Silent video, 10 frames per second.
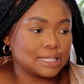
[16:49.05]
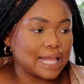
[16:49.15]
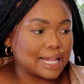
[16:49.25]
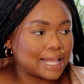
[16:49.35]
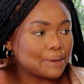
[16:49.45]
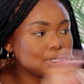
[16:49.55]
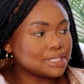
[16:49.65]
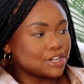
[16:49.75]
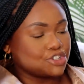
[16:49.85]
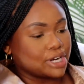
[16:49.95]

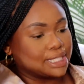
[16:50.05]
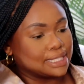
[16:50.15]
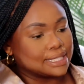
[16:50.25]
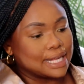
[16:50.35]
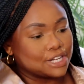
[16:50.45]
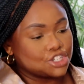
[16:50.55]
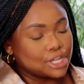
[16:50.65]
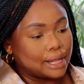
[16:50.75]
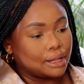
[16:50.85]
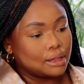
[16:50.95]
dress in a
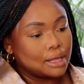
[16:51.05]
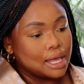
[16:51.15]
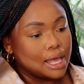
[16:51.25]
nutshell.